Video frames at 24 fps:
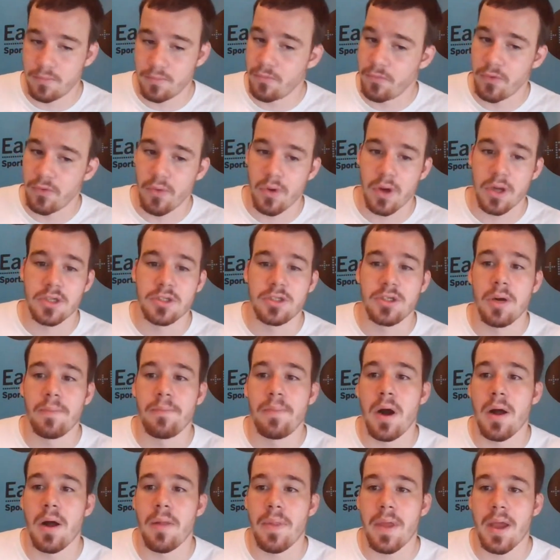If you want to jump
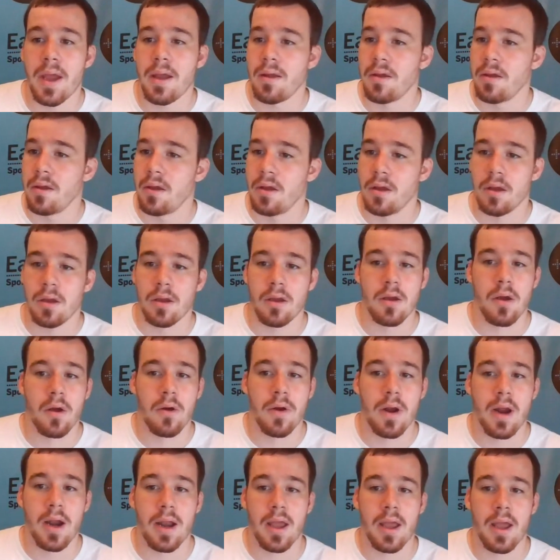on that, go
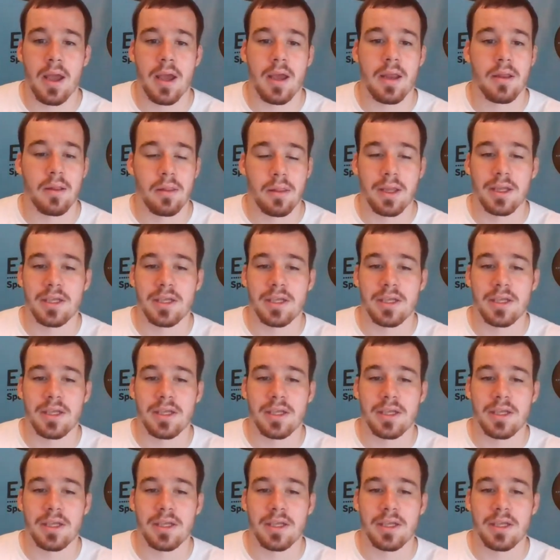right ahead.